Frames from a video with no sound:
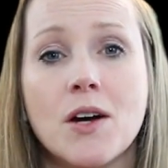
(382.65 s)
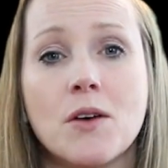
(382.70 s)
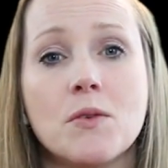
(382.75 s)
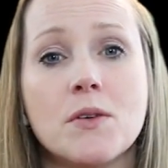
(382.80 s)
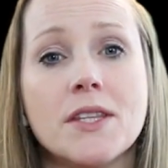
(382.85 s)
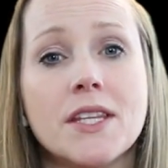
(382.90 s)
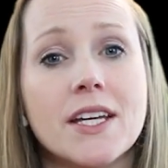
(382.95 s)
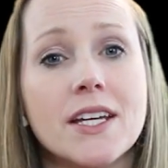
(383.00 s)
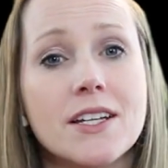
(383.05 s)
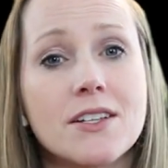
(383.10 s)

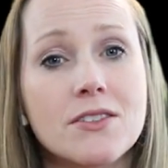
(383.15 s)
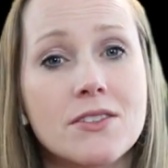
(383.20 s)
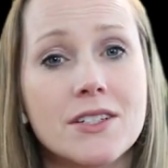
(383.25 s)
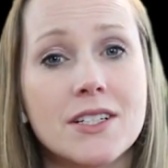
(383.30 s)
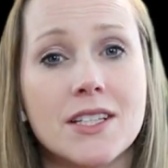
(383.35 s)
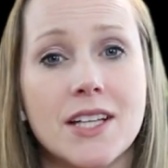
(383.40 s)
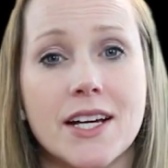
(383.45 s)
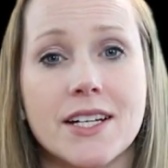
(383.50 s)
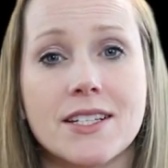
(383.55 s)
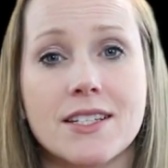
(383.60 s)
When the
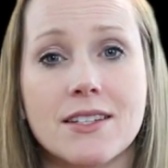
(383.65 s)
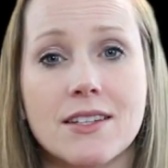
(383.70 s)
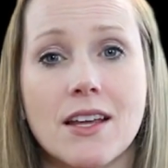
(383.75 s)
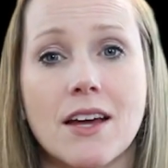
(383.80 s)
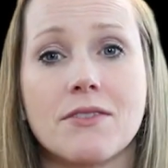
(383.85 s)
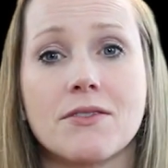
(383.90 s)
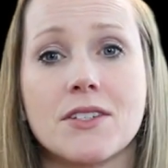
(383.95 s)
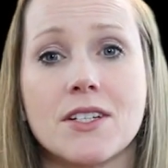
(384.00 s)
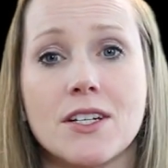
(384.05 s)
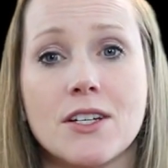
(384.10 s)
Israelites
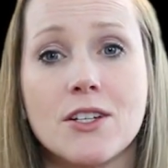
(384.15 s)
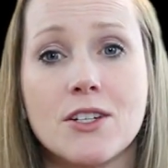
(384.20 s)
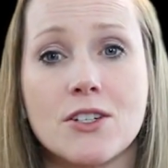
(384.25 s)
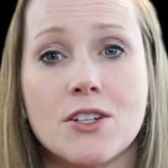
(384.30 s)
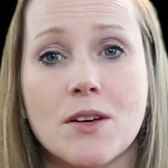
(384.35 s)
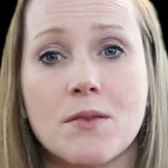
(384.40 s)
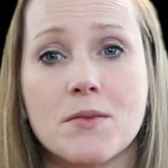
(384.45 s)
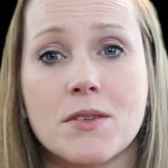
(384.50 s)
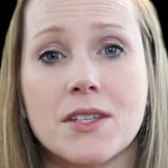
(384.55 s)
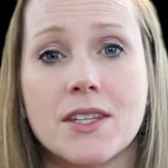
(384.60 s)
left
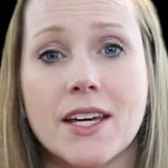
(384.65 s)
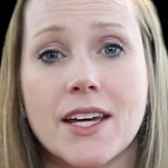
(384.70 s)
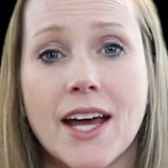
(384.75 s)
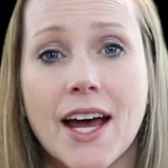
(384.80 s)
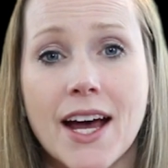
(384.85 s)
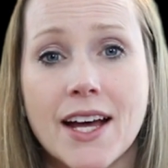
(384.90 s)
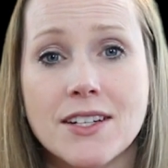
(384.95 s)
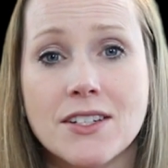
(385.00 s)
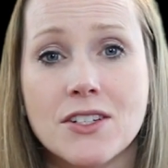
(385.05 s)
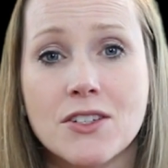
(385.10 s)
Egypt, they
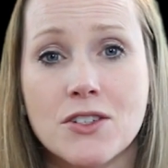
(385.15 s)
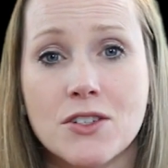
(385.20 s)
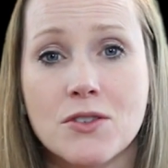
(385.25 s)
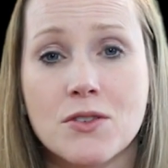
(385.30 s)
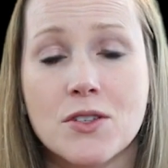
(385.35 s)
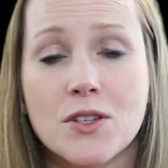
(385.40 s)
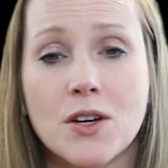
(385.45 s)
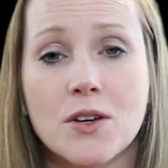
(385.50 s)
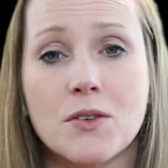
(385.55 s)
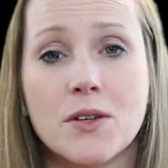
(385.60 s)
had to do
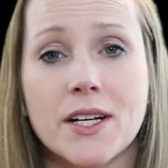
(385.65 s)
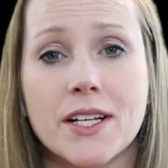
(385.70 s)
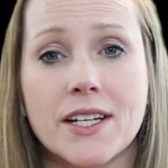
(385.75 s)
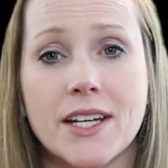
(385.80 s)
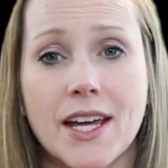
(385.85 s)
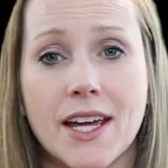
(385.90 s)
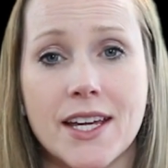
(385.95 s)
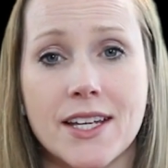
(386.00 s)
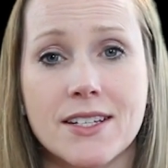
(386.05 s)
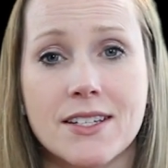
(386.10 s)
so in
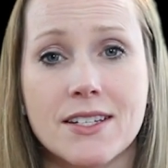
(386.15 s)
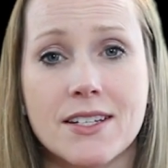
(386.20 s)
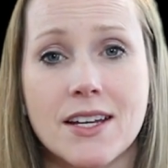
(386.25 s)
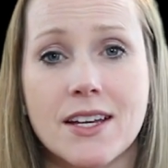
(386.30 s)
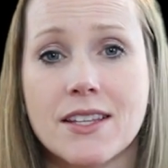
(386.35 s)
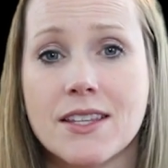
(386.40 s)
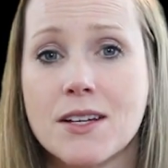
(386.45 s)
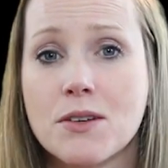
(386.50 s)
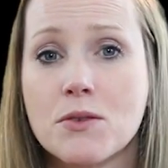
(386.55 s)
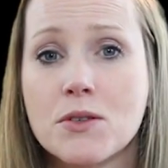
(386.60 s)
haste,
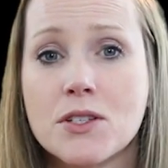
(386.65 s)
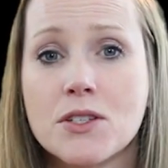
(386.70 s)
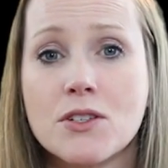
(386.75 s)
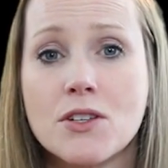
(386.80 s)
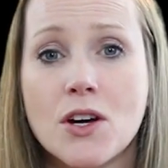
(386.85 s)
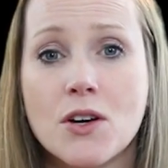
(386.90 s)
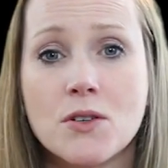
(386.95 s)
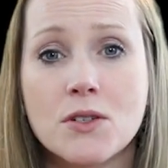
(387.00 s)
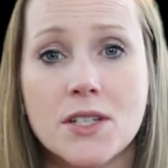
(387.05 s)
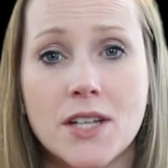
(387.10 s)
and there was
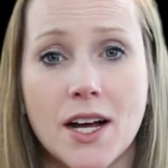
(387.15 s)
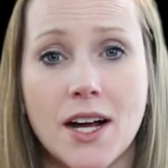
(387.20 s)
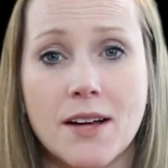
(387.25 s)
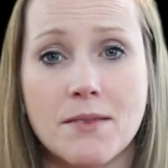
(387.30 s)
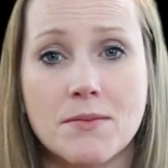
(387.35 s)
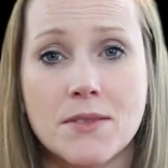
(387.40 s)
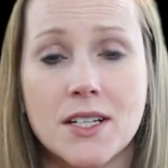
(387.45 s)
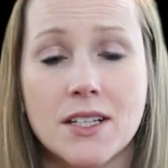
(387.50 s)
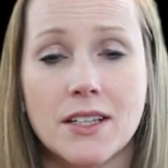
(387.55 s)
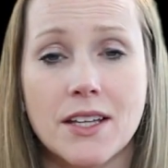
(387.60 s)
no
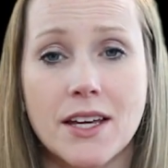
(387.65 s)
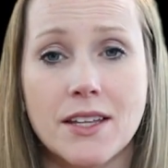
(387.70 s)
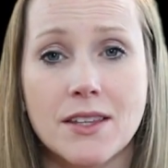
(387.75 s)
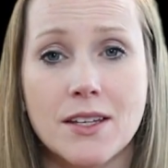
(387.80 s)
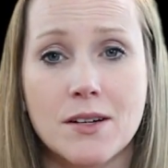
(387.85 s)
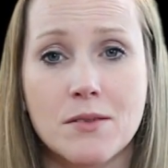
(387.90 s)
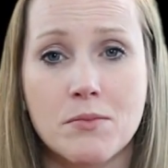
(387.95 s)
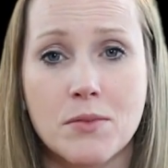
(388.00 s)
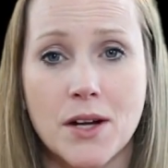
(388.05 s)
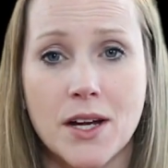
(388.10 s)
time to let
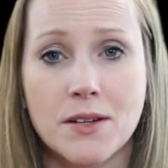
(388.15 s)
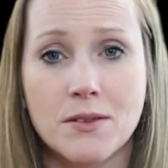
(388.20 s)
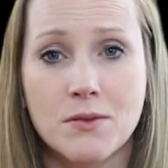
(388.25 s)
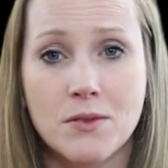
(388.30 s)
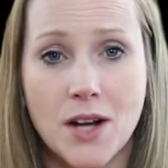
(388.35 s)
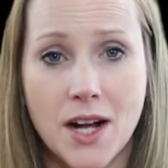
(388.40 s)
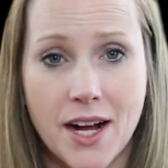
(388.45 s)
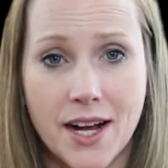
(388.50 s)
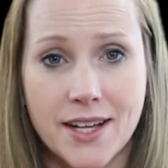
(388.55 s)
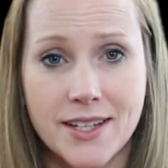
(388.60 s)
their bread
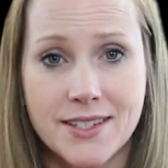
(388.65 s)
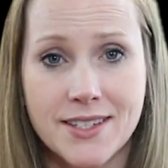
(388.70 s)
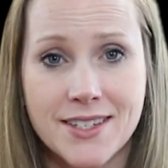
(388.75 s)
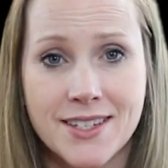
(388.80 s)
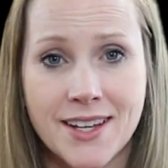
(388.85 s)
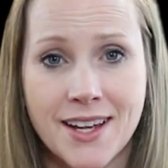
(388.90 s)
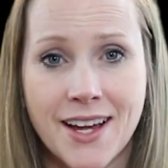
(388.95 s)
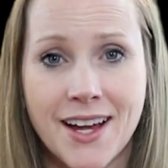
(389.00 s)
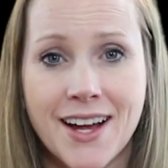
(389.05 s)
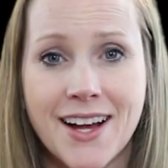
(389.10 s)

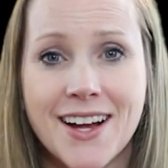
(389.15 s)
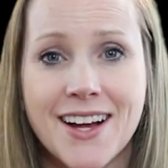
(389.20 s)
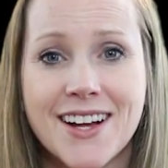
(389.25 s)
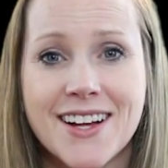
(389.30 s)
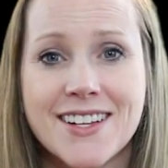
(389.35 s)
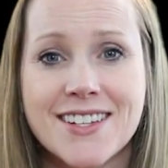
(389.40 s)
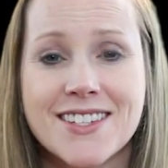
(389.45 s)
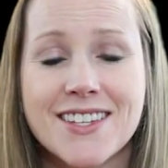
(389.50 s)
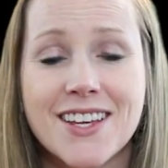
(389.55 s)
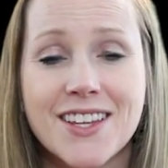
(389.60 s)
rise.
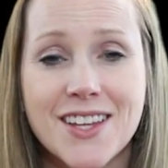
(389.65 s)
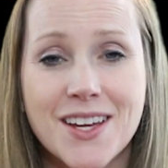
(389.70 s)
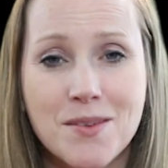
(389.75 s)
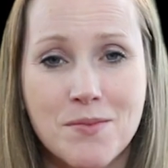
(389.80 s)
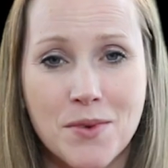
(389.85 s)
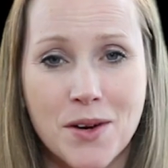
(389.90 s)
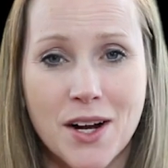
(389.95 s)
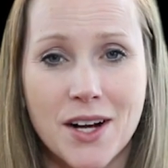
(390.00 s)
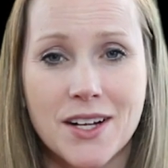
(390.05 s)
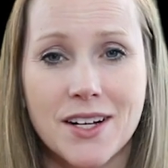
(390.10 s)
So they
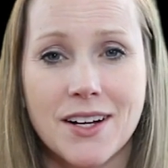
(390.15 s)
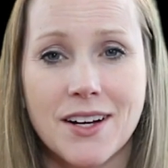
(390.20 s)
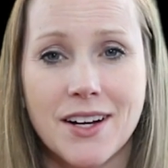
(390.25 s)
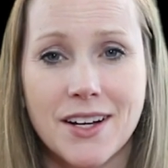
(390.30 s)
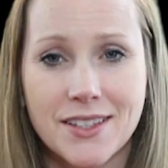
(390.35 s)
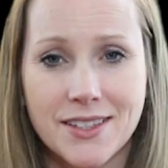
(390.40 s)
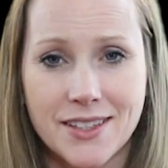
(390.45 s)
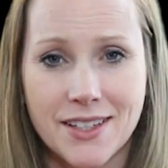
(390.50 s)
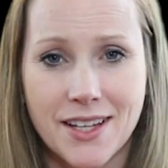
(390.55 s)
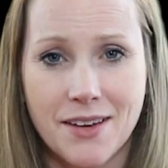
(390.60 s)
brought
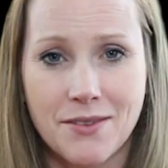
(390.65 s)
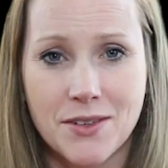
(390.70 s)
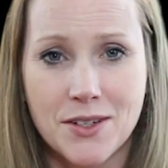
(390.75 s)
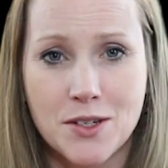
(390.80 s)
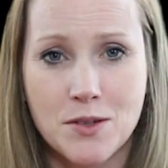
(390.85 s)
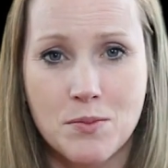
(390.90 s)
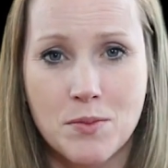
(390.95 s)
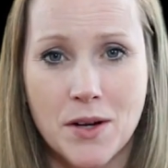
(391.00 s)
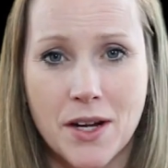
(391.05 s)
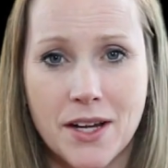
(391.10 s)

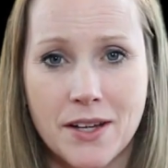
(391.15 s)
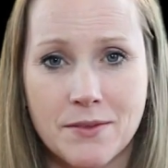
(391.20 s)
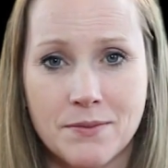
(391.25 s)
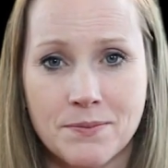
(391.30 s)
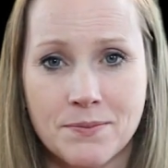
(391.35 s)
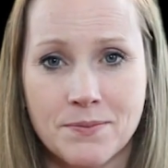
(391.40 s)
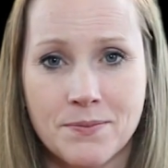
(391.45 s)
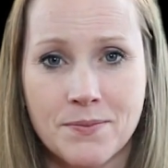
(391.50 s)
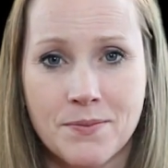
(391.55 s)
unleavened bread.